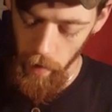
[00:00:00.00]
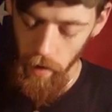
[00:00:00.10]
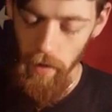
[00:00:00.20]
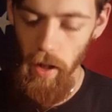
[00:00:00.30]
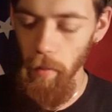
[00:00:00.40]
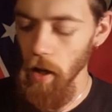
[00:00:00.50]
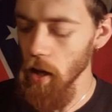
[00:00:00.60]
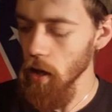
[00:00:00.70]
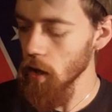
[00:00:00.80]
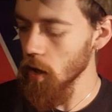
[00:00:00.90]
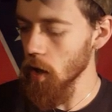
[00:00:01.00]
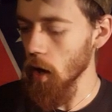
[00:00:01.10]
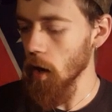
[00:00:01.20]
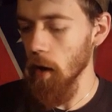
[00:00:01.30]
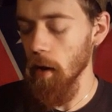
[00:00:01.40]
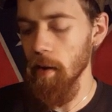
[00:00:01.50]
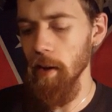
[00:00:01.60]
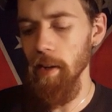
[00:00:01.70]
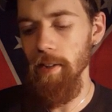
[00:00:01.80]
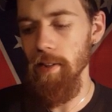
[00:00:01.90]
to be a new segment.
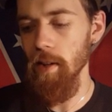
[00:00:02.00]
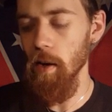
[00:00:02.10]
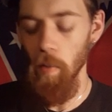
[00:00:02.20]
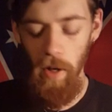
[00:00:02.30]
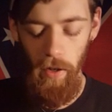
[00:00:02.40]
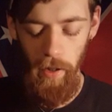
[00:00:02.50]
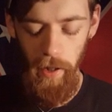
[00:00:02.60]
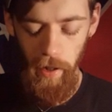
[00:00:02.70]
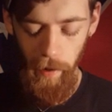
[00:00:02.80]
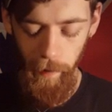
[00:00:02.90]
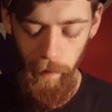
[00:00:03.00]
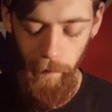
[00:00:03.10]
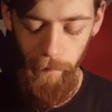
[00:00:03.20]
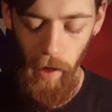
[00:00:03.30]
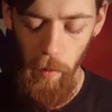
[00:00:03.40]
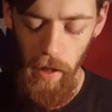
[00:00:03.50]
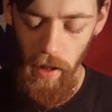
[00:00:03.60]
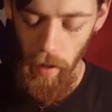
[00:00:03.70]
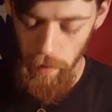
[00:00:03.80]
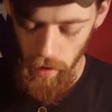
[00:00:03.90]
Getting stuck while cleaning a gun. How many
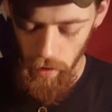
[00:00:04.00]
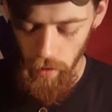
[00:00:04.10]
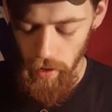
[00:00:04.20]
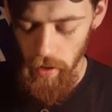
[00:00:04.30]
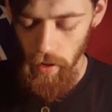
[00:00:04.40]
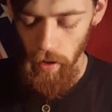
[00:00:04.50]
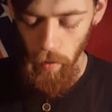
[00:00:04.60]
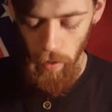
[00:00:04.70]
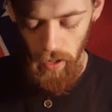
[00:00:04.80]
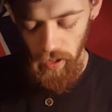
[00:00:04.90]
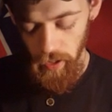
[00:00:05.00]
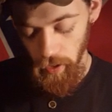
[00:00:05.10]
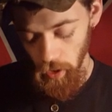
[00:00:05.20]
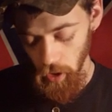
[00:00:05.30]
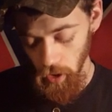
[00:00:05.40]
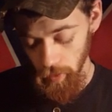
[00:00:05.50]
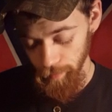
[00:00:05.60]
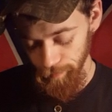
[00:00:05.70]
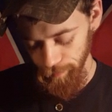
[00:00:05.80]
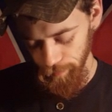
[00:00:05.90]
times can you get stuck while cleaning your gun?